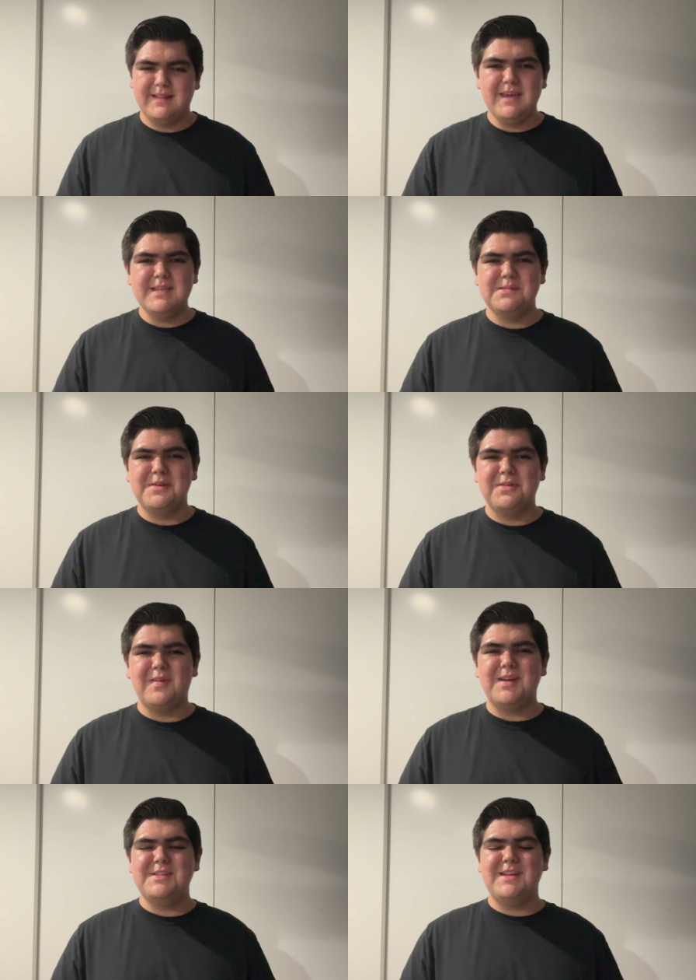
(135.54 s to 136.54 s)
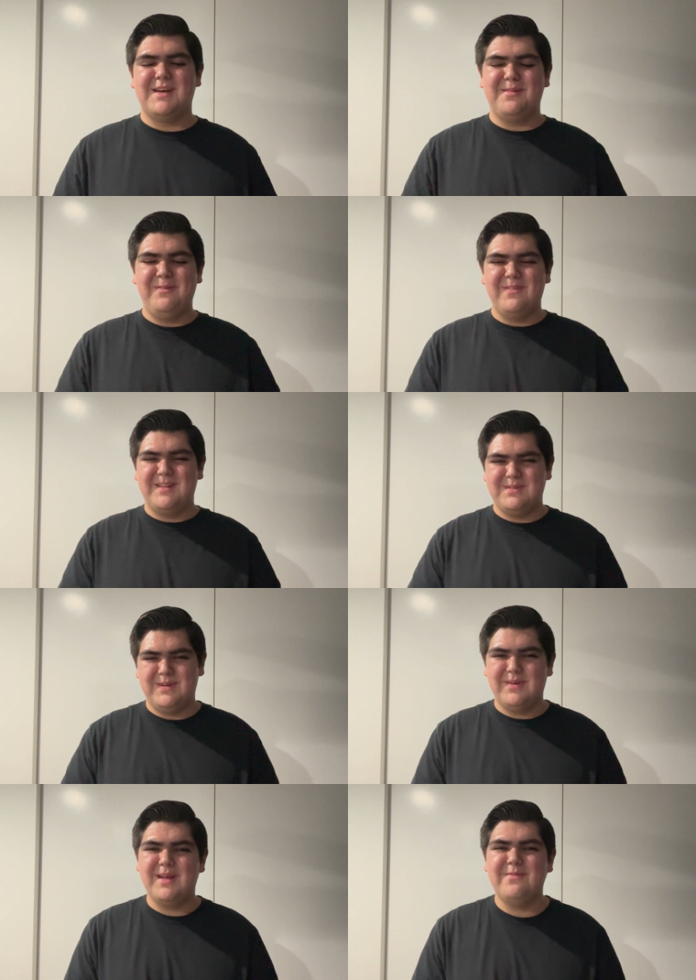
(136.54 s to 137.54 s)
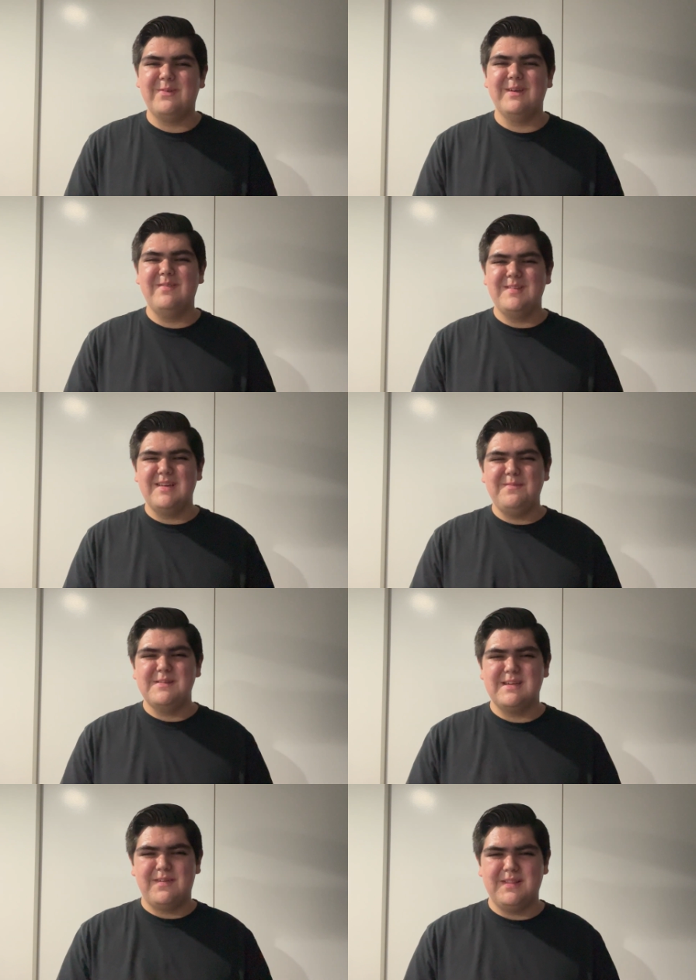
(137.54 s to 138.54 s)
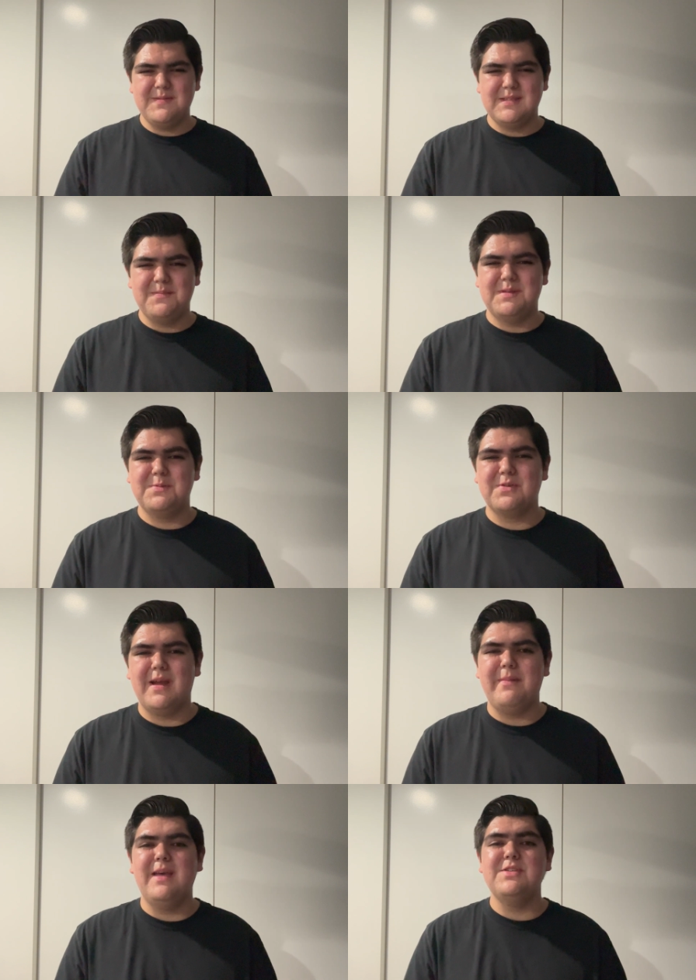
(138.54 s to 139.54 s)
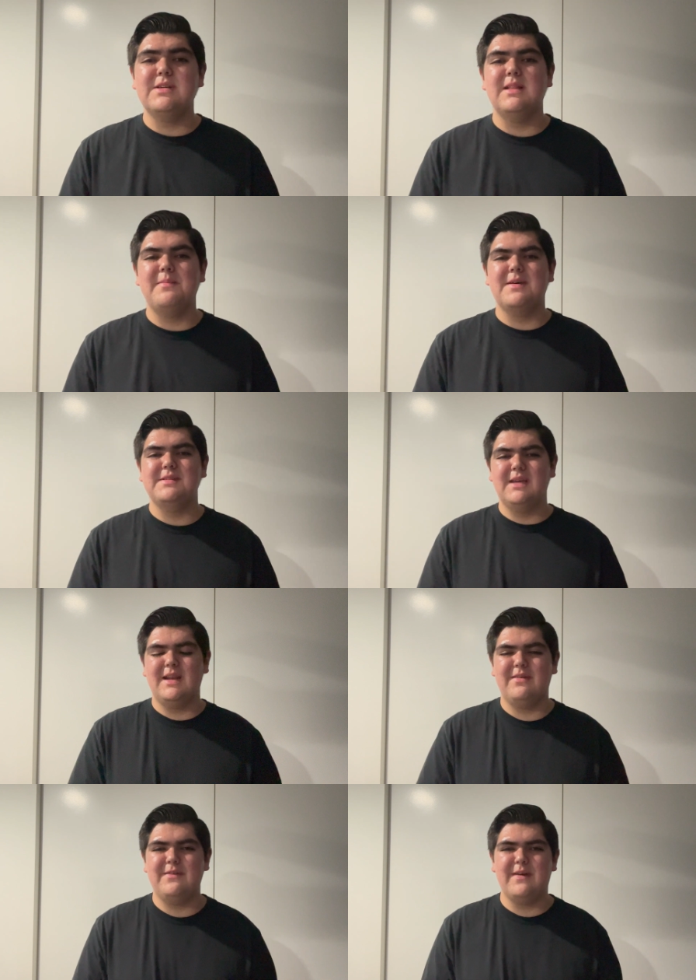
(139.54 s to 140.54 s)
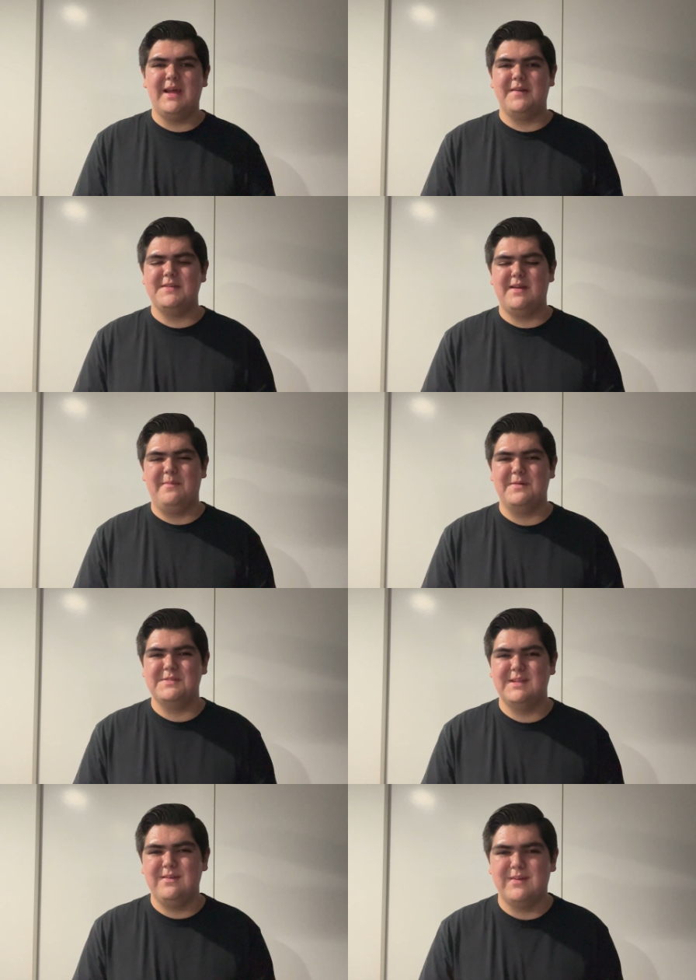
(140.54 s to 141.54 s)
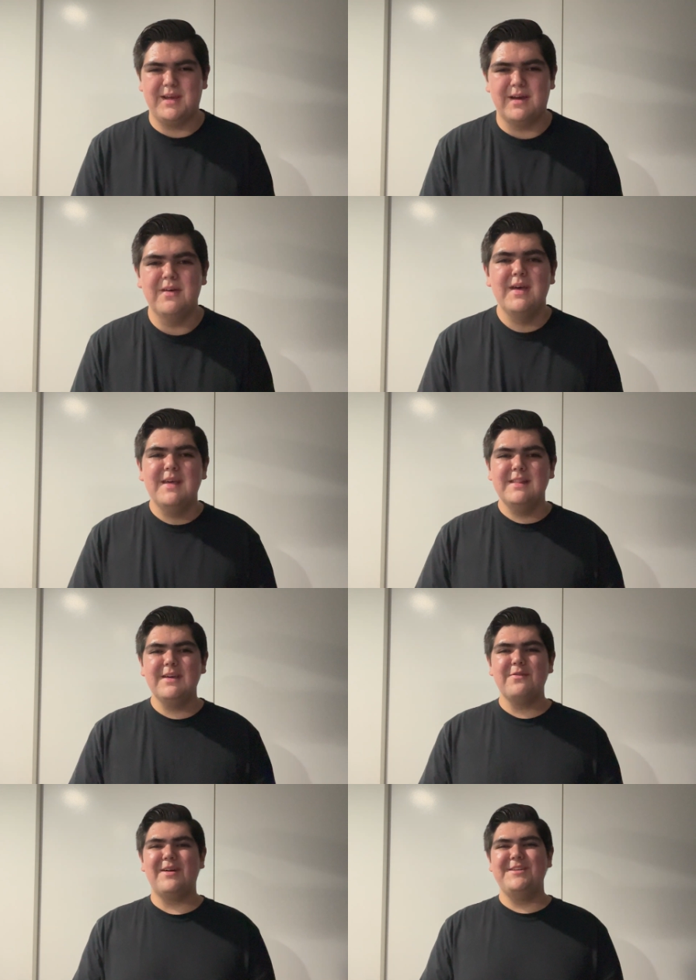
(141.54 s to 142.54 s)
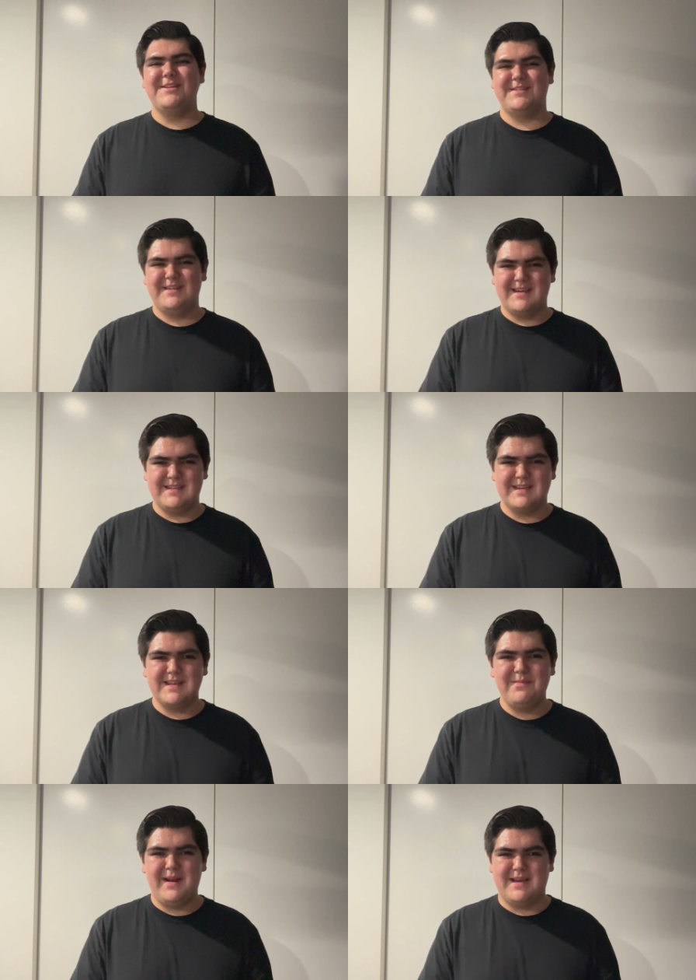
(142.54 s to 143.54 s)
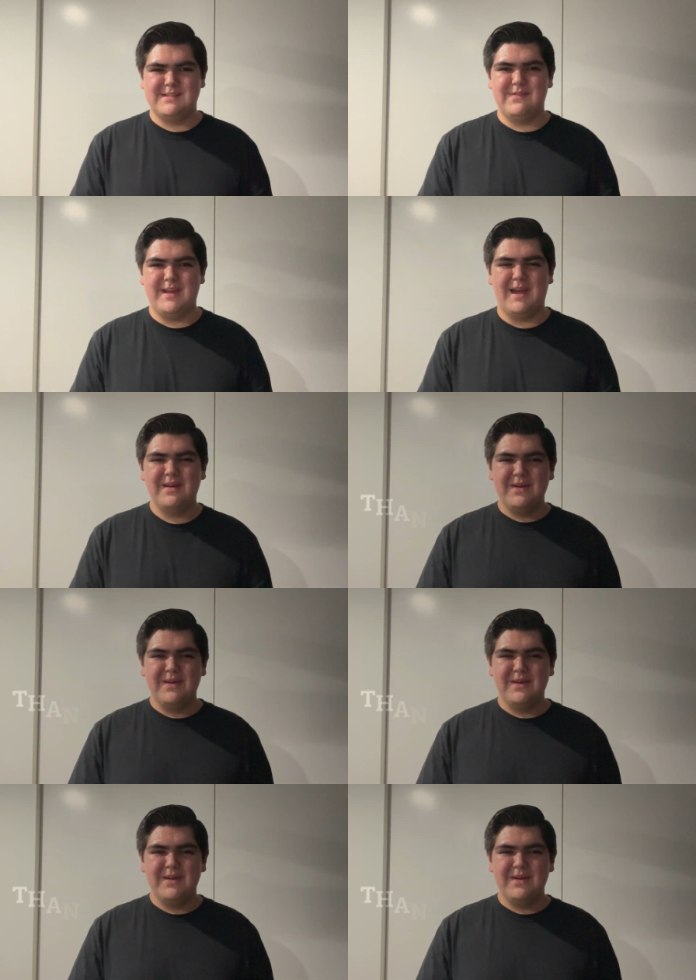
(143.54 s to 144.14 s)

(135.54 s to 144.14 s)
Thank you so much for watching. I hope you found this video helpful. If you did, please give it a thumbs up, subscribe, and turn on the bell so you can get notified every time I post a new video. Thank you for watching. I'll see you guys next time in the next video.